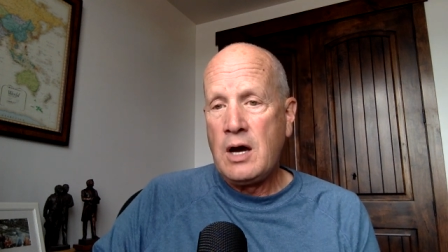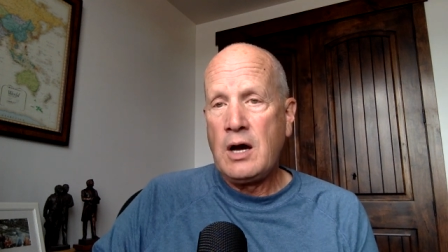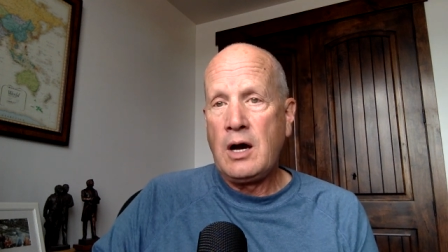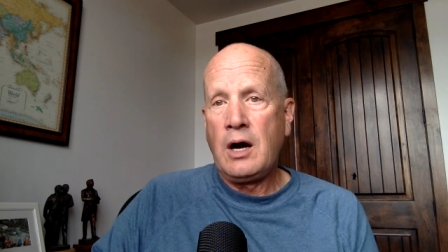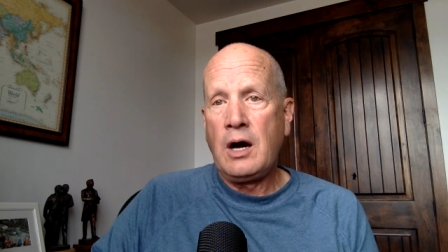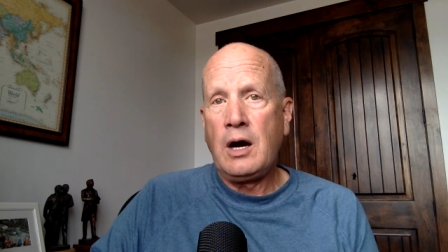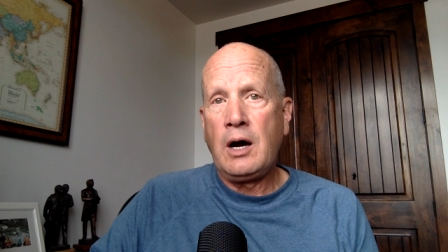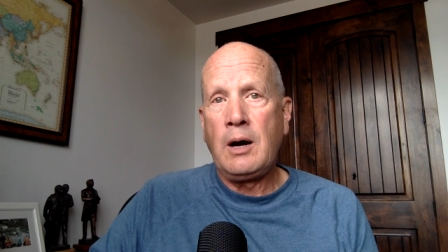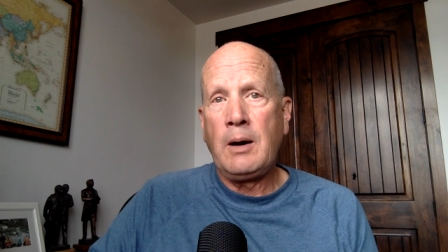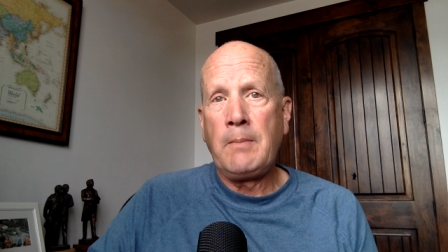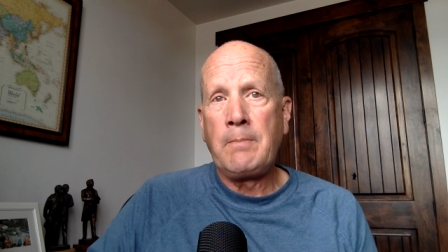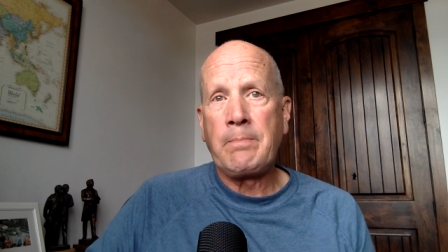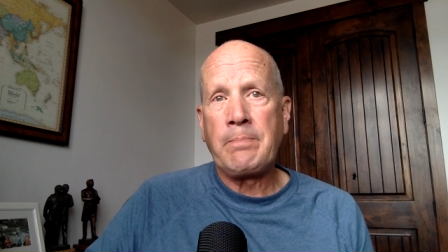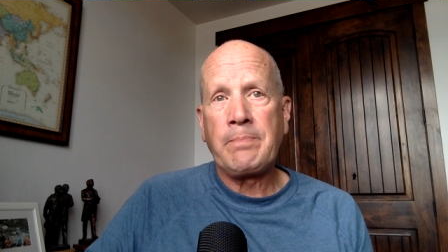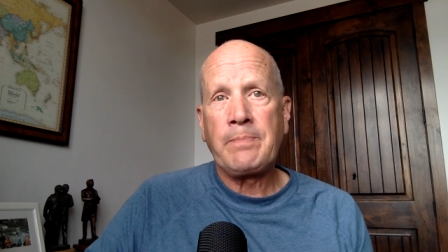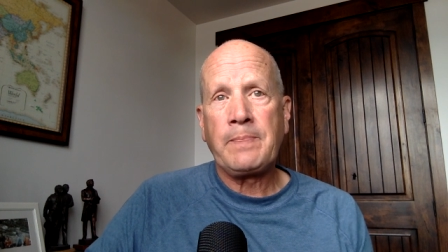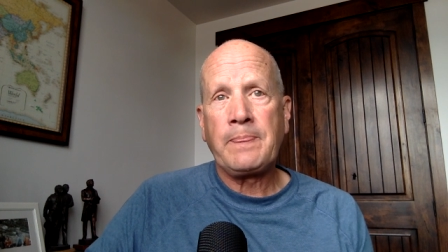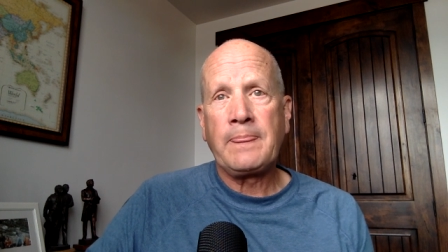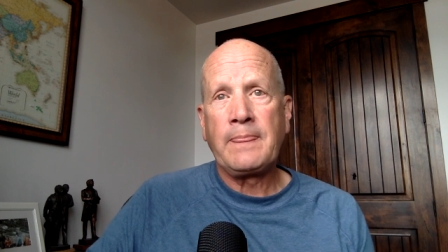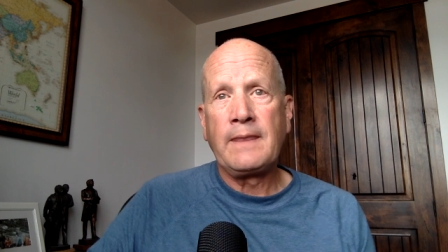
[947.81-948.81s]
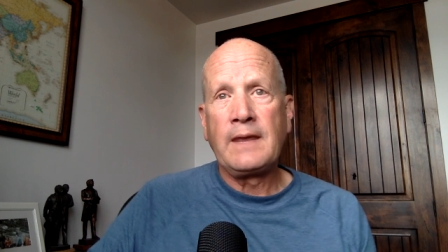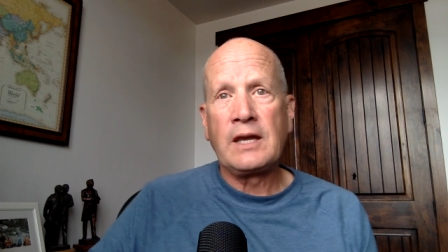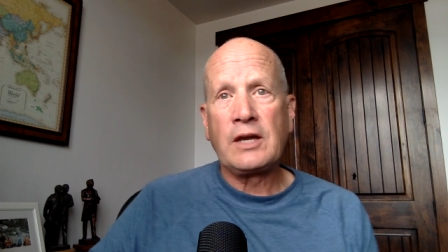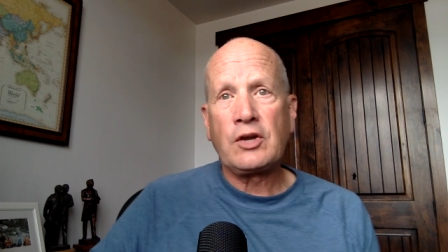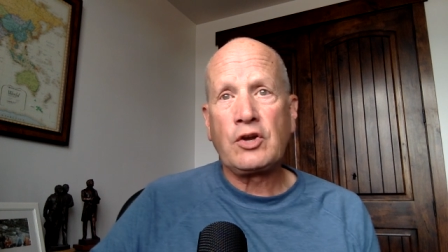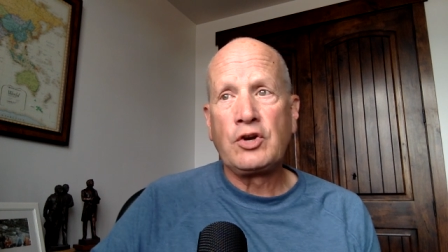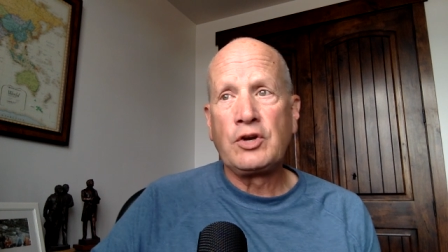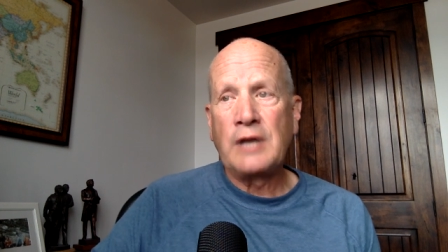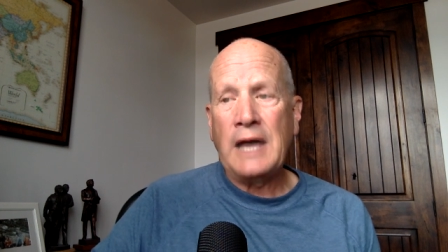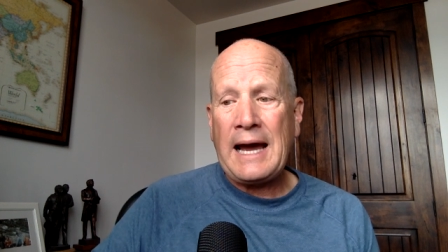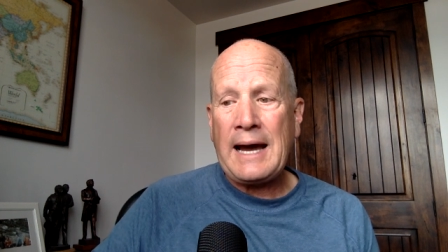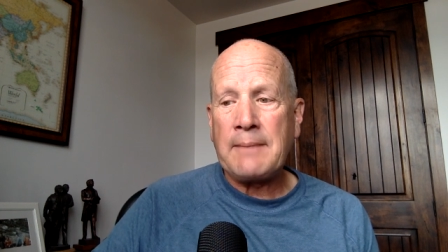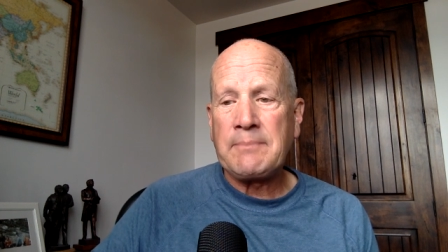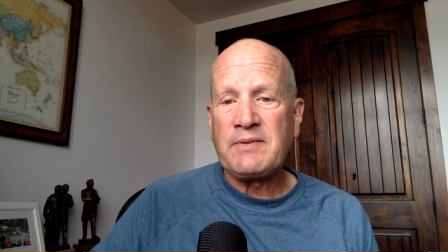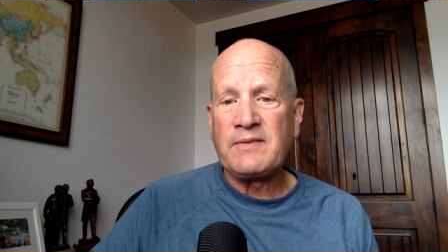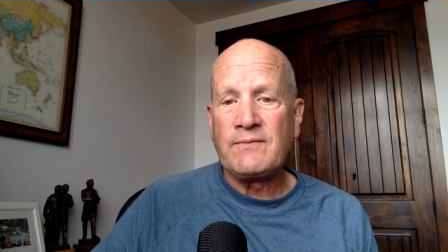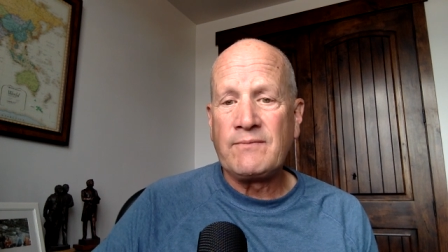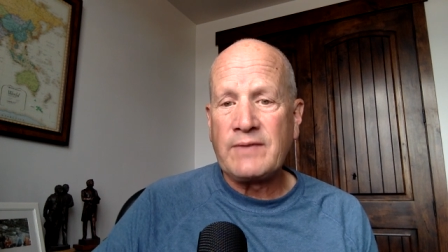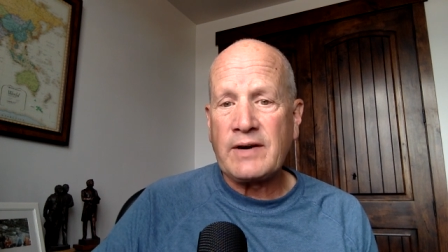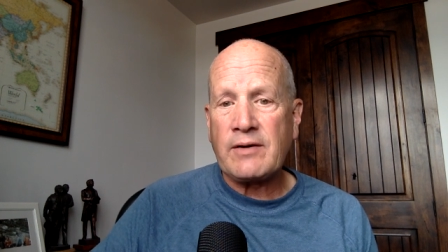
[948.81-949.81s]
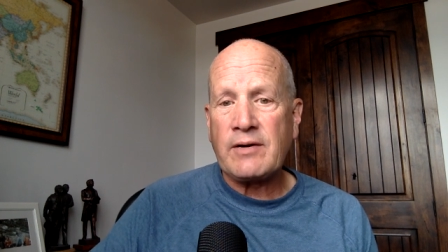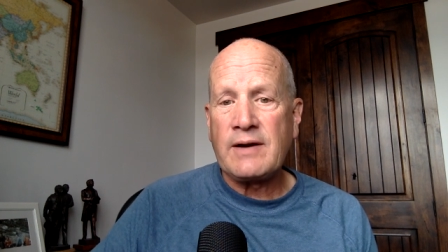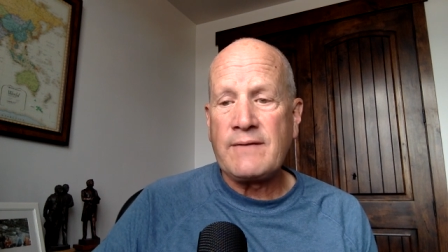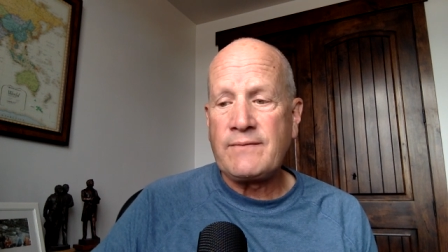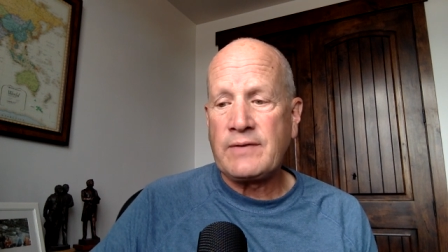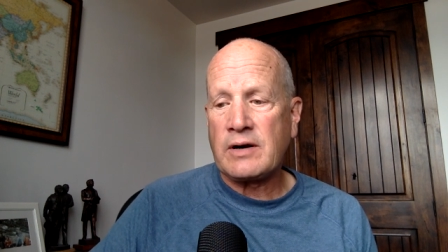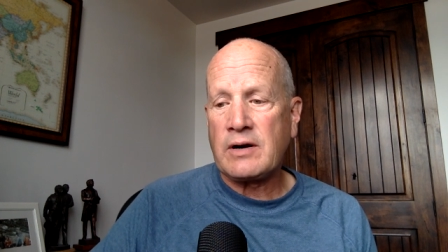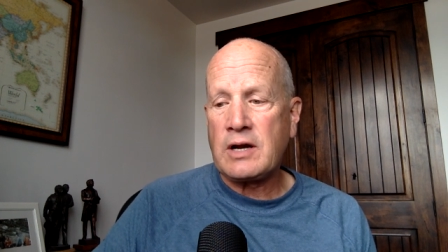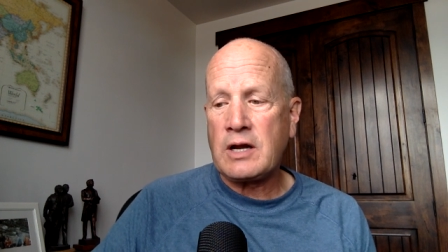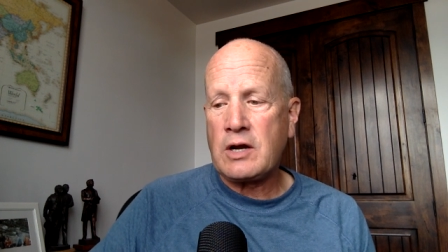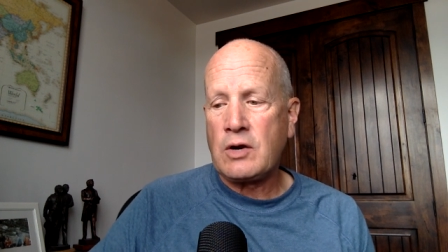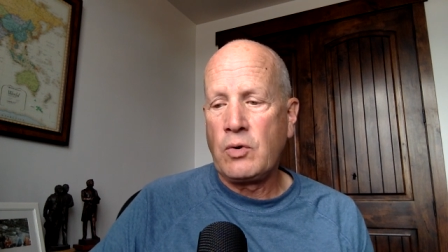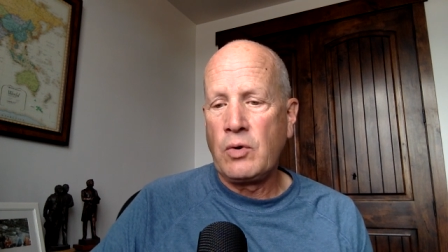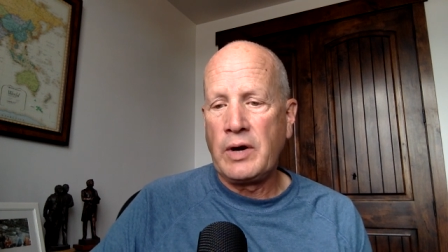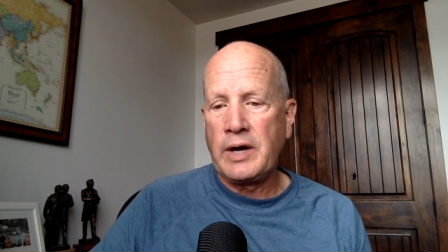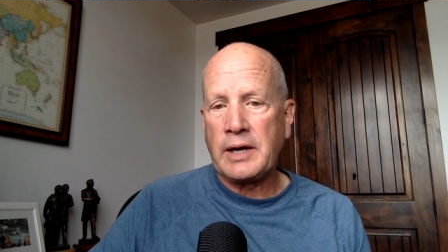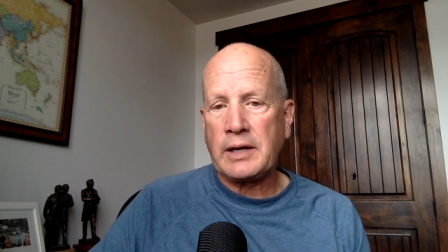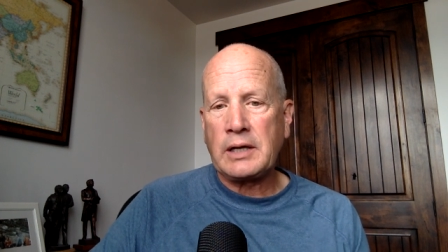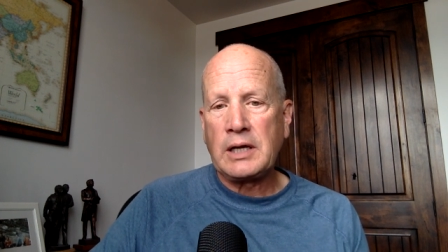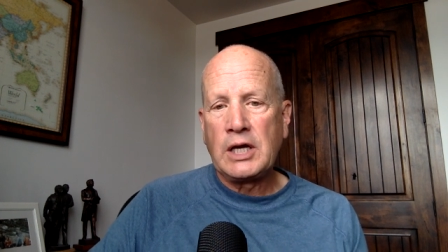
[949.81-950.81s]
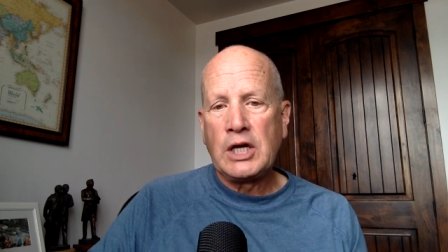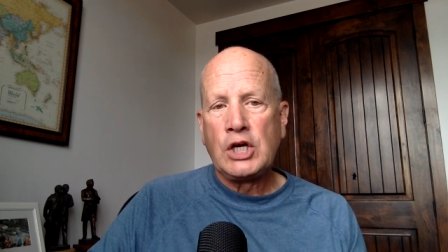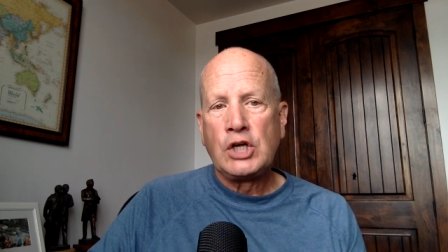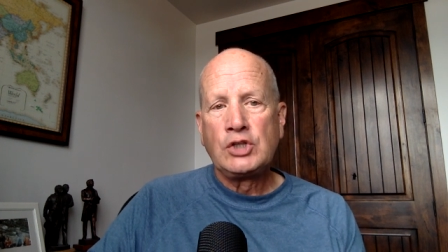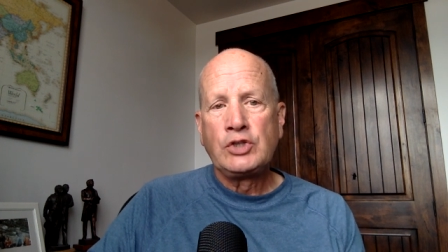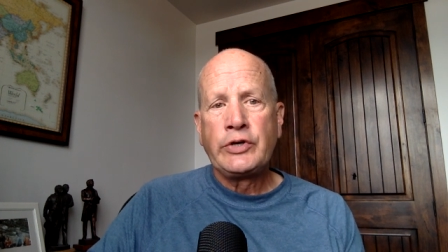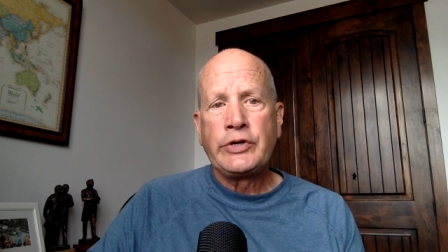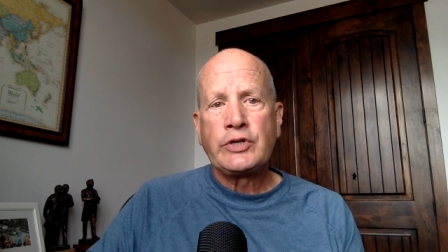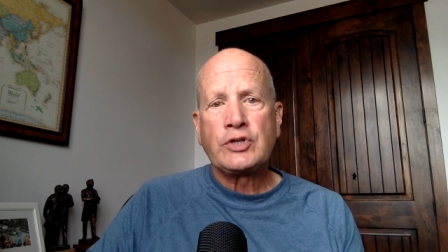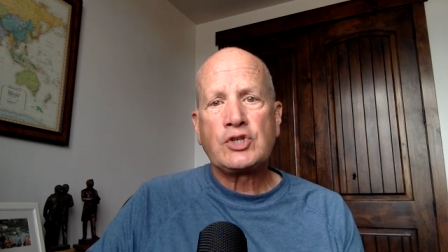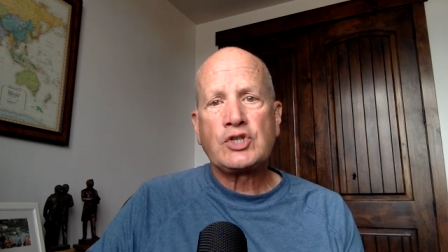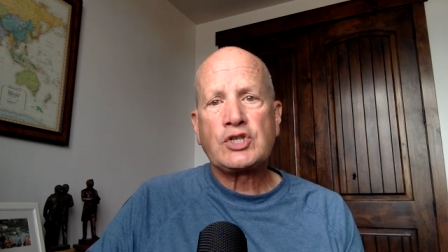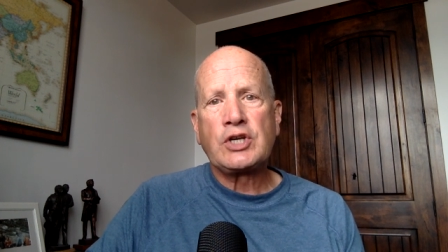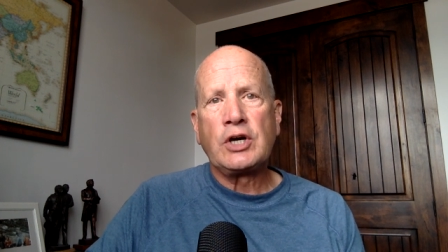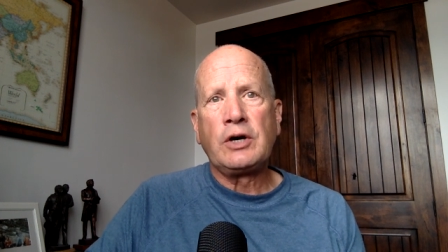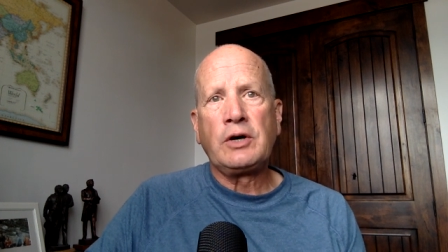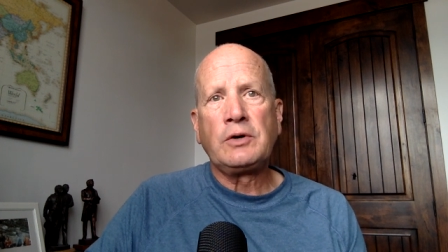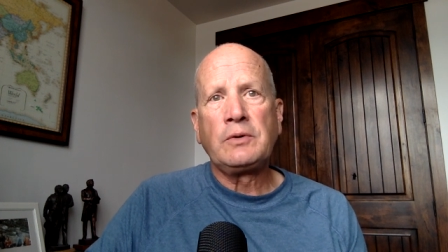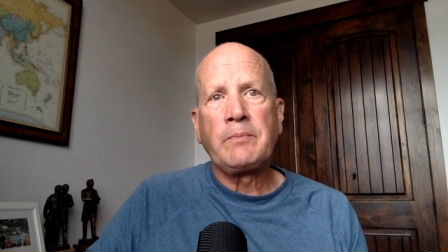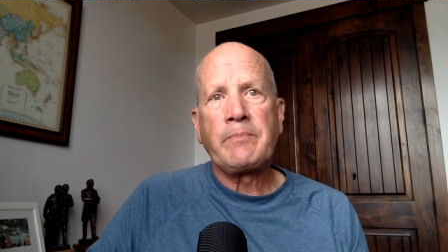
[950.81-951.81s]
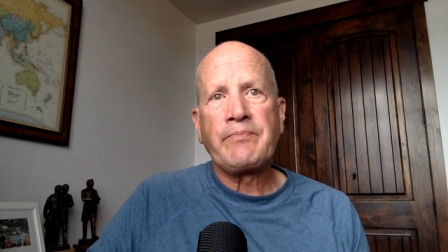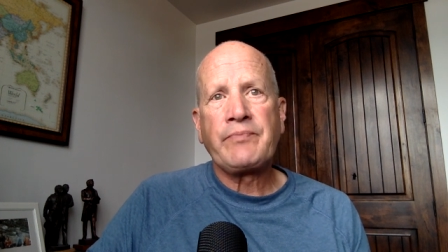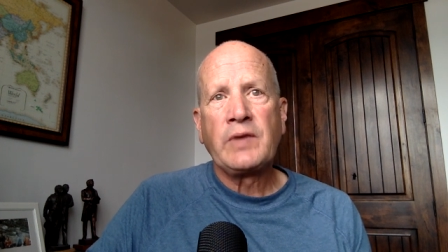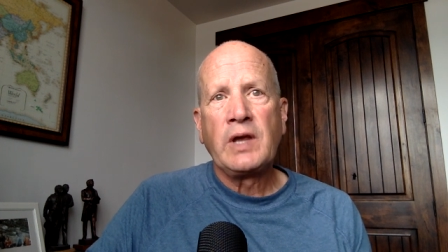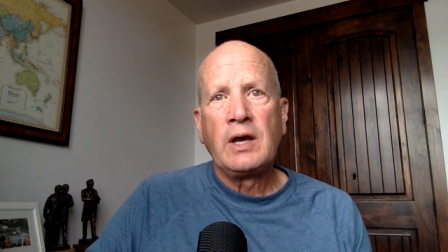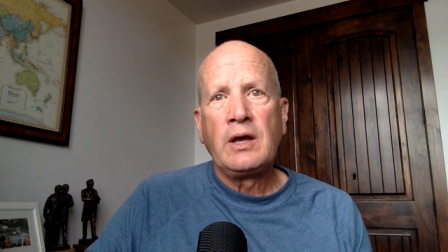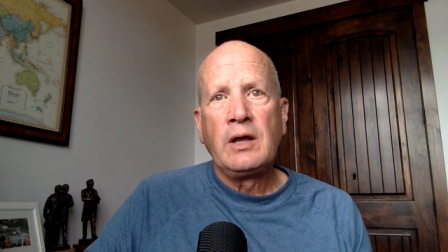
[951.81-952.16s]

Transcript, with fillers: Um, it could happen very, very quick. So